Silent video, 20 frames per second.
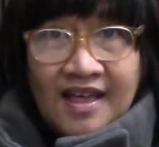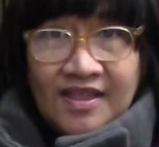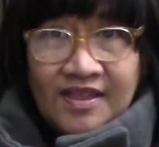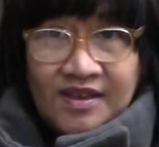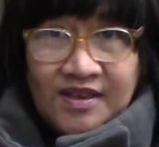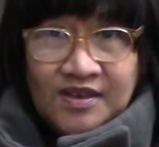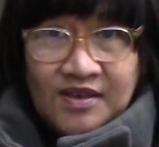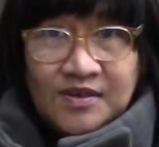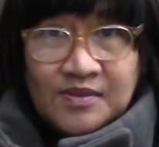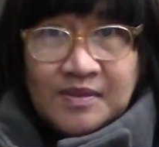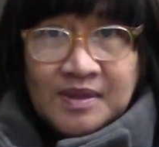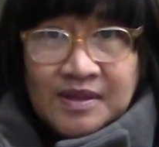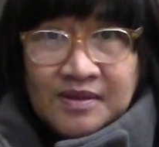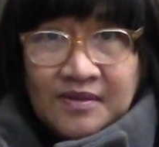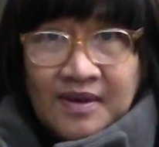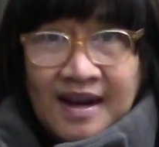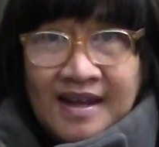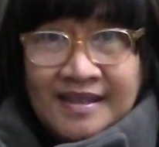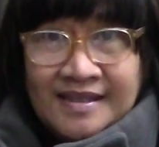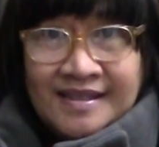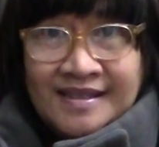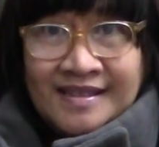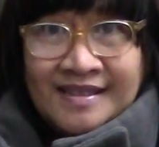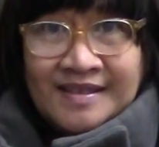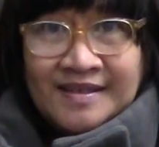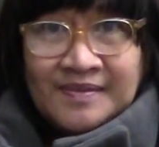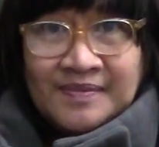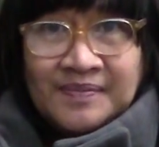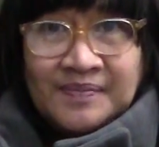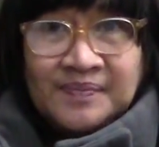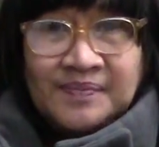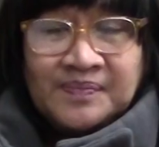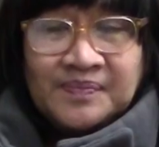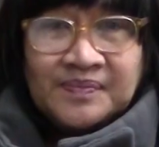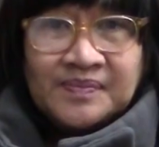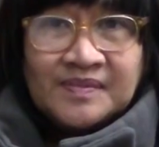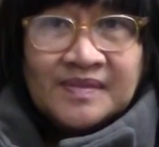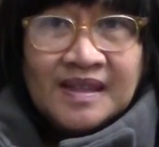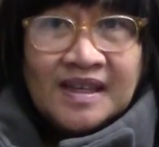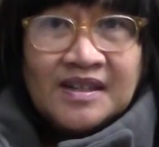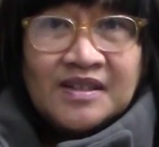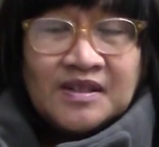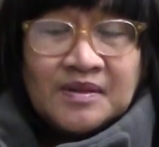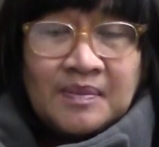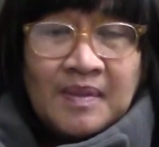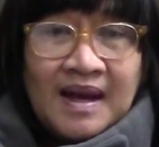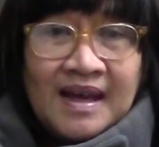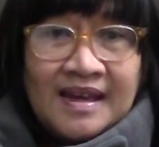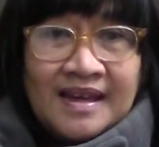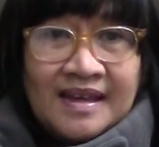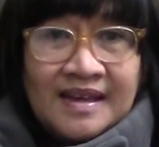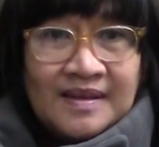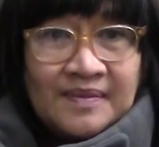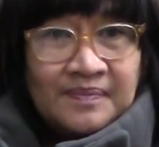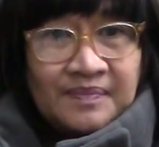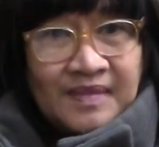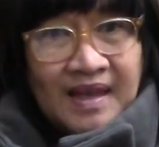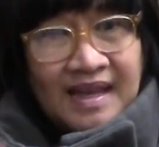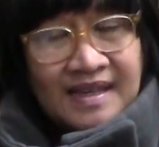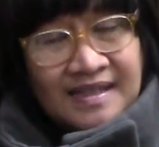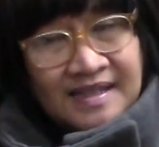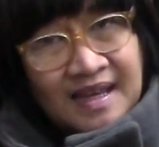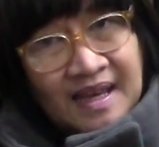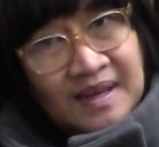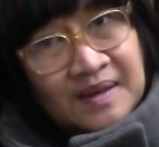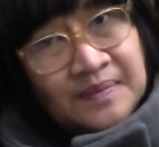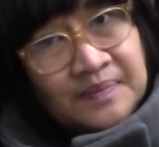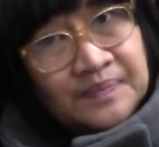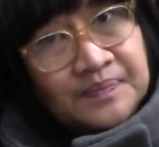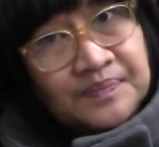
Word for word: the human race. Here's my essay.